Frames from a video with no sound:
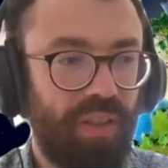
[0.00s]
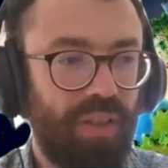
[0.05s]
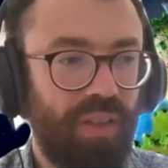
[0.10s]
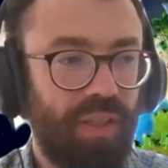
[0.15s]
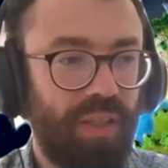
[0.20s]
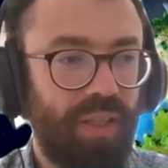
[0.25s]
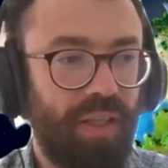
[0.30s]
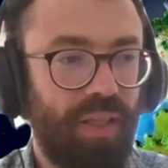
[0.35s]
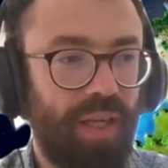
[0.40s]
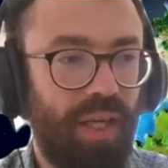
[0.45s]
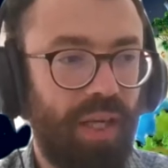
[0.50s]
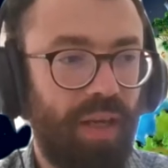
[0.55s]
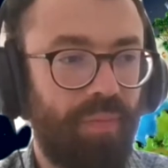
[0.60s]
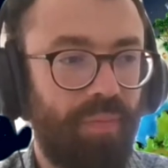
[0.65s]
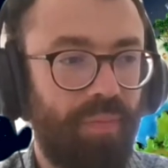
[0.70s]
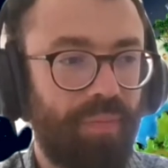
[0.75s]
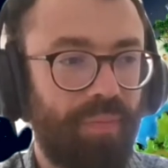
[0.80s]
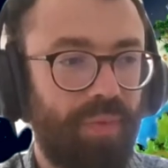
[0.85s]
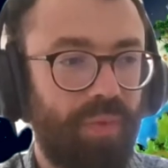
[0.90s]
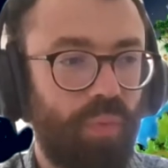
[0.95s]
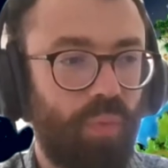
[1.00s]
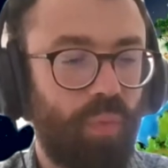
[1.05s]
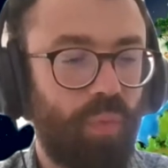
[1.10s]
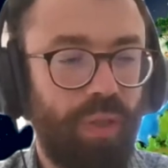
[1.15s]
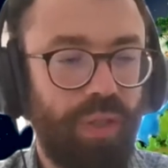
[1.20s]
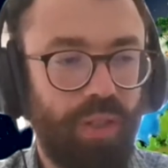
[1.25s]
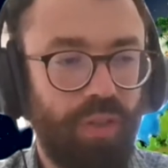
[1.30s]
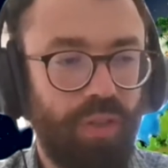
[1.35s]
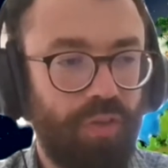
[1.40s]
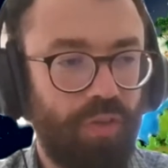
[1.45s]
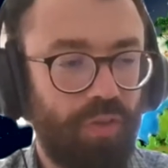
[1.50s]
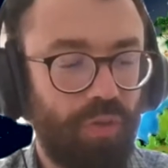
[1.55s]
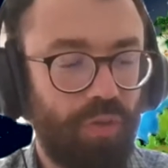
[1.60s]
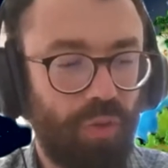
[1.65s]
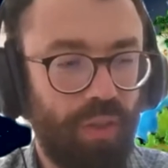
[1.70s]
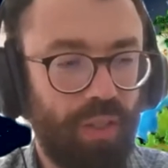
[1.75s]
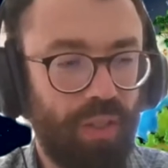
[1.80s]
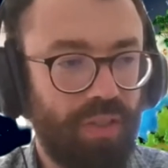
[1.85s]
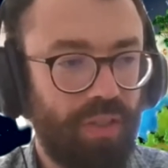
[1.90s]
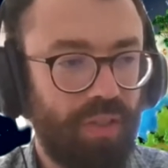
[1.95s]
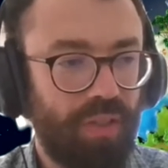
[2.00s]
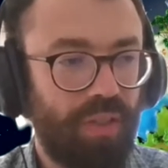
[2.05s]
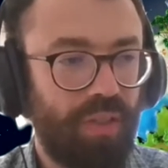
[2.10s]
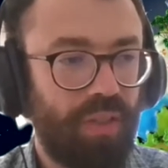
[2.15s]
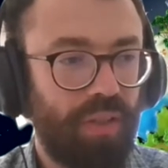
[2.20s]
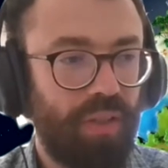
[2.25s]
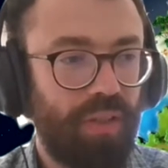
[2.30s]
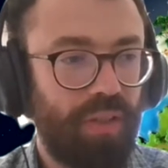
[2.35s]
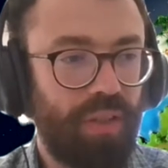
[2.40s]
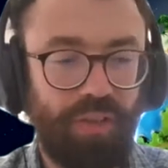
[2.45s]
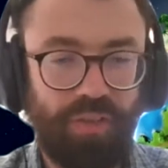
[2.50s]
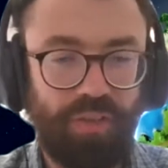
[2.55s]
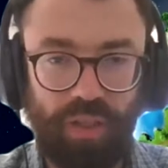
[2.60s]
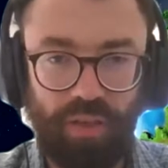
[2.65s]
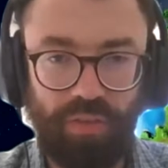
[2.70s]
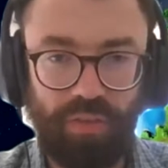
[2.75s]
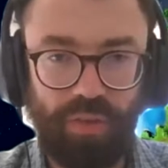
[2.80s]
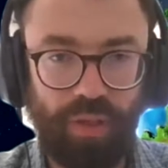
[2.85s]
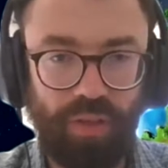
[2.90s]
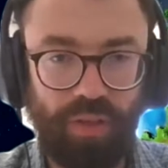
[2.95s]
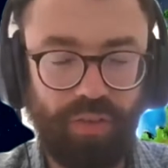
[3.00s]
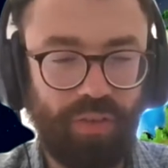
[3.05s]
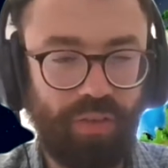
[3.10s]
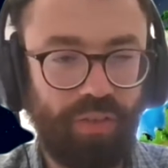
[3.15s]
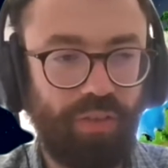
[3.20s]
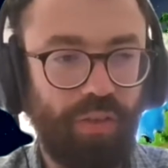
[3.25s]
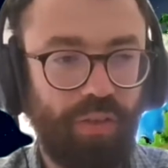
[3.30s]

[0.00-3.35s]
where are you going to store it, these kind of questions.